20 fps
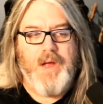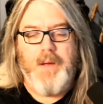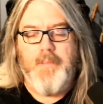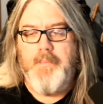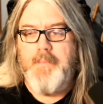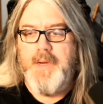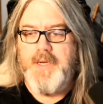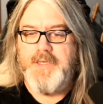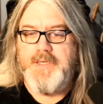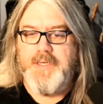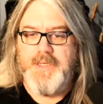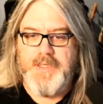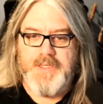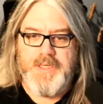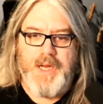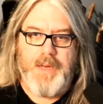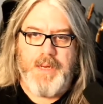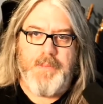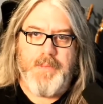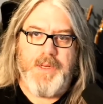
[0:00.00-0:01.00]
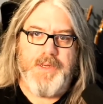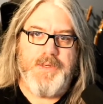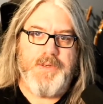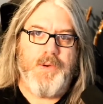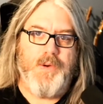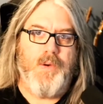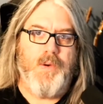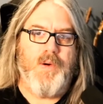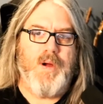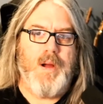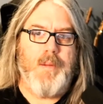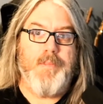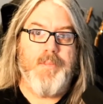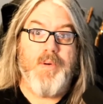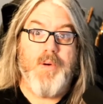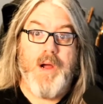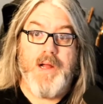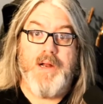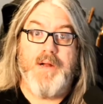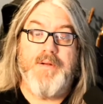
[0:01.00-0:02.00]
a mission statement or a
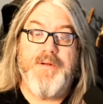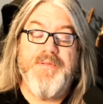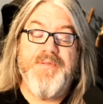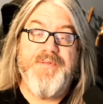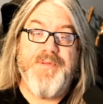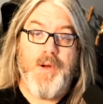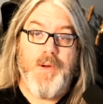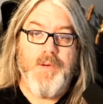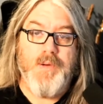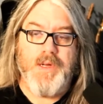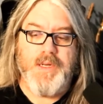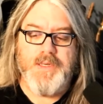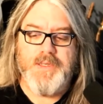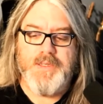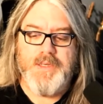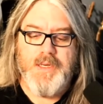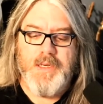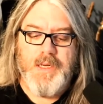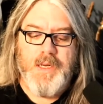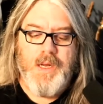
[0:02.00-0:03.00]
product focus.